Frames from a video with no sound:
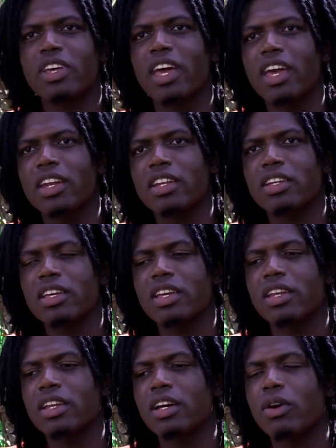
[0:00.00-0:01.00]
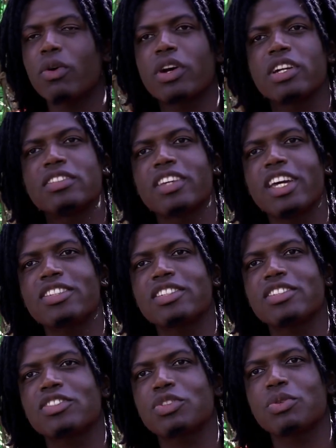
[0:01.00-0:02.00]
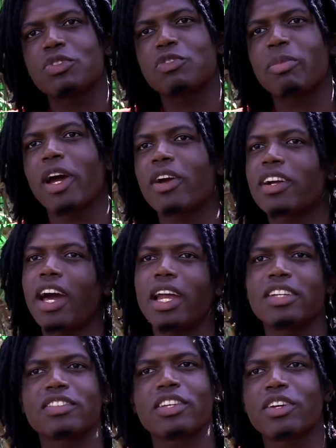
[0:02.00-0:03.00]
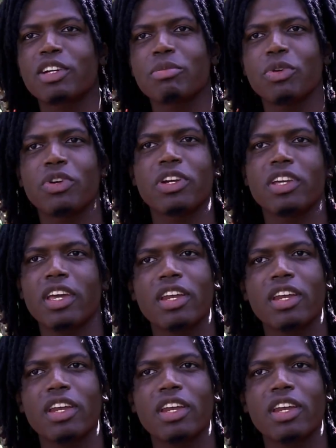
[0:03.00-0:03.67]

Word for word: and, and uh, organizations to inspire kindness in their community